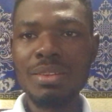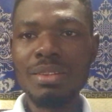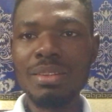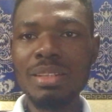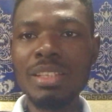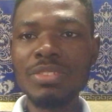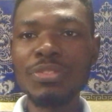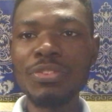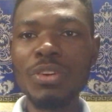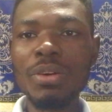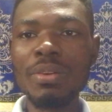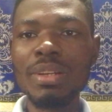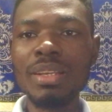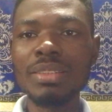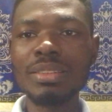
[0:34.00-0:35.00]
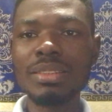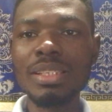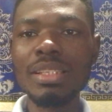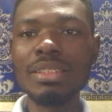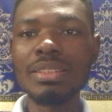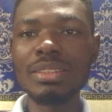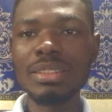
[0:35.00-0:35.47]
this foreign
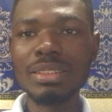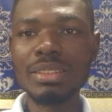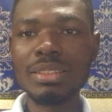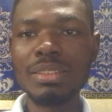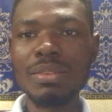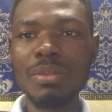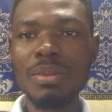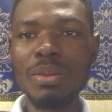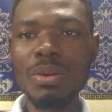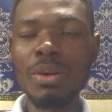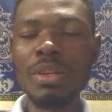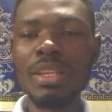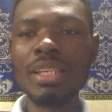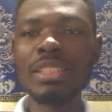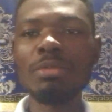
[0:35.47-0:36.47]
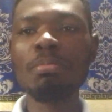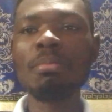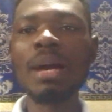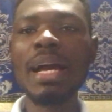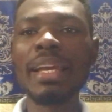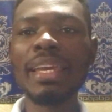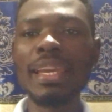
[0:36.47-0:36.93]
exchange or this
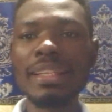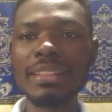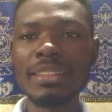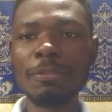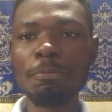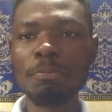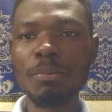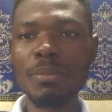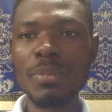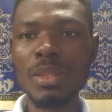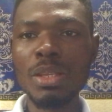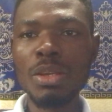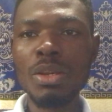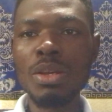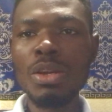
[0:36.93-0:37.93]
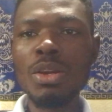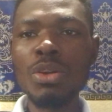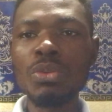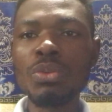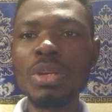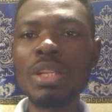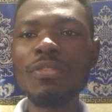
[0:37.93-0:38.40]
market
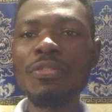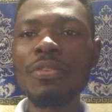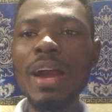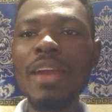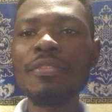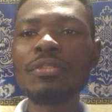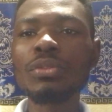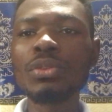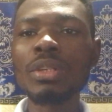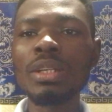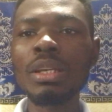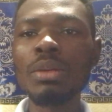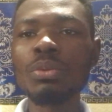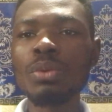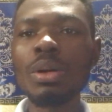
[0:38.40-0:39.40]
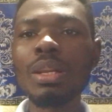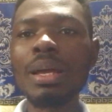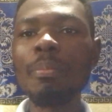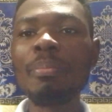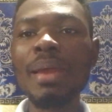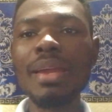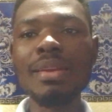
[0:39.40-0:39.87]
trade $5 trillion
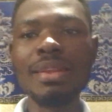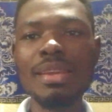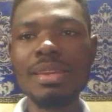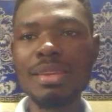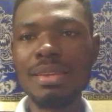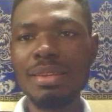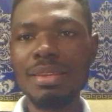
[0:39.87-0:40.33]
per day.